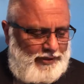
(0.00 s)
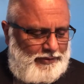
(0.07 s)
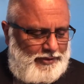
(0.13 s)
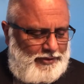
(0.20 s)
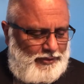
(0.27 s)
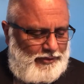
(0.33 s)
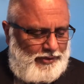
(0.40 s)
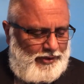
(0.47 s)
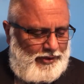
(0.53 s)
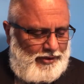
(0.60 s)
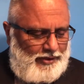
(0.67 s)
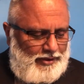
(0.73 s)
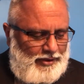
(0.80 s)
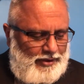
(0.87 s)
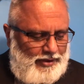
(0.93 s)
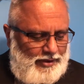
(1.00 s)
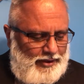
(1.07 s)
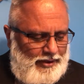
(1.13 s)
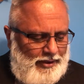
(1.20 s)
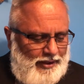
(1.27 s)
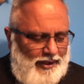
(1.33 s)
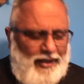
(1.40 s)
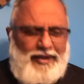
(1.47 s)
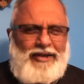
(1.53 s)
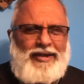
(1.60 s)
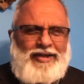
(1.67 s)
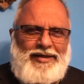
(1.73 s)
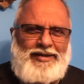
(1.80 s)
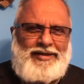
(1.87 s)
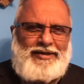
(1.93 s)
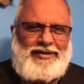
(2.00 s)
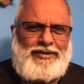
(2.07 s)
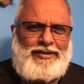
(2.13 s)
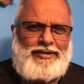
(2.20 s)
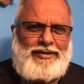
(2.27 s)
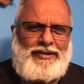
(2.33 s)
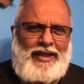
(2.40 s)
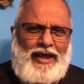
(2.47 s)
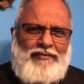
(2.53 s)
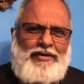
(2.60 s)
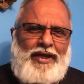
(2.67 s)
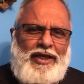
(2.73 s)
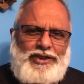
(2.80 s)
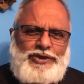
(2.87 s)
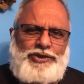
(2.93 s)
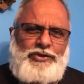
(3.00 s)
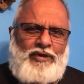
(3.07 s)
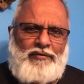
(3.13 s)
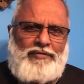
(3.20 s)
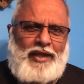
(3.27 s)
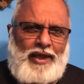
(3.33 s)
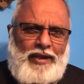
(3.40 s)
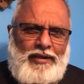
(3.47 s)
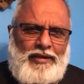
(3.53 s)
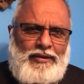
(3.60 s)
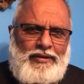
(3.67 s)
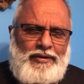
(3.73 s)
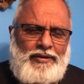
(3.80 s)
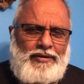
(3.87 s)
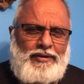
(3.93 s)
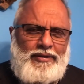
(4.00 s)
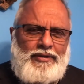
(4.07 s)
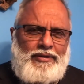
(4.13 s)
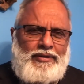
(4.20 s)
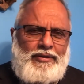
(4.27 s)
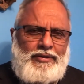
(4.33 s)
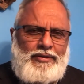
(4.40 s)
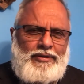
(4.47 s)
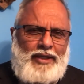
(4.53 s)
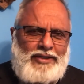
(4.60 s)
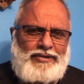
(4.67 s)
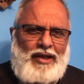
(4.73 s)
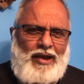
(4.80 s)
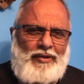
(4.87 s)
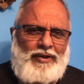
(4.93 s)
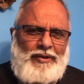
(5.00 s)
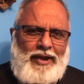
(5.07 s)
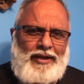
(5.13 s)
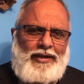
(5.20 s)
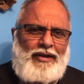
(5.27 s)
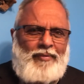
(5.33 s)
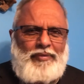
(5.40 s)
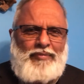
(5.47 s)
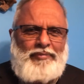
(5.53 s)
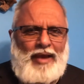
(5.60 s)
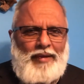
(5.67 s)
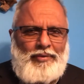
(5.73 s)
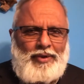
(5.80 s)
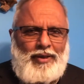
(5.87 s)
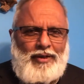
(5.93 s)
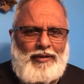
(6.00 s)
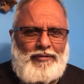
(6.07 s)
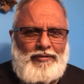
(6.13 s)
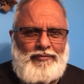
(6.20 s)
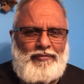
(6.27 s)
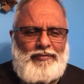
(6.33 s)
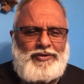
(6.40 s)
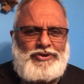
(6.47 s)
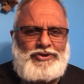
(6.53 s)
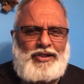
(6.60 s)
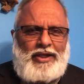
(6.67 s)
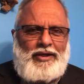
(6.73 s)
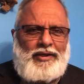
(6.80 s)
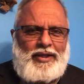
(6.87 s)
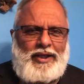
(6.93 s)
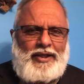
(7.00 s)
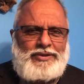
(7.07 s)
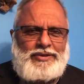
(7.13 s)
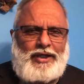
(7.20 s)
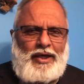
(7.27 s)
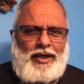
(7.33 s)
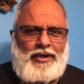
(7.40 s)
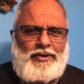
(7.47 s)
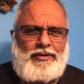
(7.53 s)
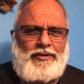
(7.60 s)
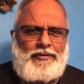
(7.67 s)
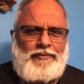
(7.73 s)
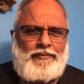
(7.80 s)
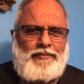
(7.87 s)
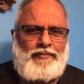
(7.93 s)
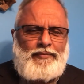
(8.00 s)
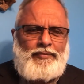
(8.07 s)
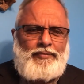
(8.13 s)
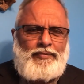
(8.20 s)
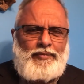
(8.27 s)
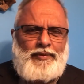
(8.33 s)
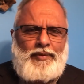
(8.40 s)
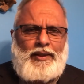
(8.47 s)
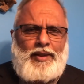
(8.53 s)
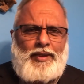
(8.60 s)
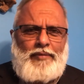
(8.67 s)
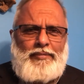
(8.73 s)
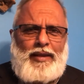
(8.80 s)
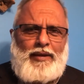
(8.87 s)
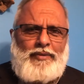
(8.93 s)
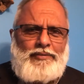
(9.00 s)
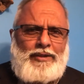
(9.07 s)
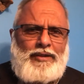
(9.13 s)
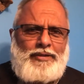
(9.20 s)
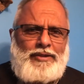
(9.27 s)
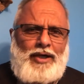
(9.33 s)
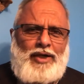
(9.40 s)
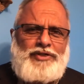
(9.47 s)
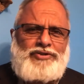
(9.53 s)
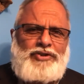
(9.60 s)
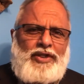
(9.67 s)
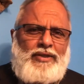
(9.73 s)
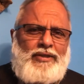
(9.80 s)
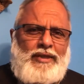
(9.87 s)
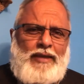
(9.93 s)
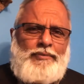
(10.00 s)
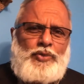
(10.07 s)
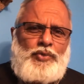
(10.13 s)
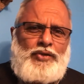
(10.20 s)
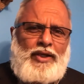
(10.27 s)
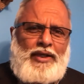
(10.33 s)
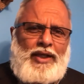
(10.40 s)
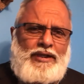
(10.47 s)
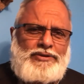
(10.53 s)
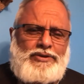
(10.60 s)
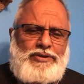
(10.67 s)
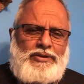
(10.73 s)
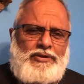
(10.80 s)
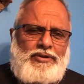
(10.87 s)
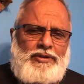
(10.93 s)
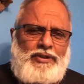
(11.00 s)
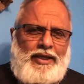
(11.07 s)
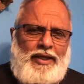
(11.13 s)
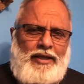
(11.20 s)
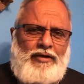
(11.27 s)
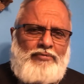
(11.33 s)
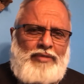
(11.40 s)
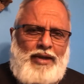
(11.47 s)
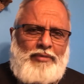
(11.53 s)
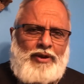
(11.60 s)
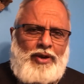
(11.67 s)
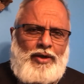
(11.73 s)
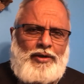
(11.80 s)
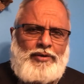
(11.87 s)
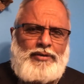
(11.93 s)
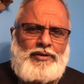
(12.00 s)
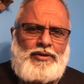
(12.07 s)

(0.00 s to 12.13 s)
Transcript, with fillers: were doing here. And they have a history of that. That's how they ended up in Babylon, sinning against God. Now, God sent Nebuchadnezzar, the king of Babylon,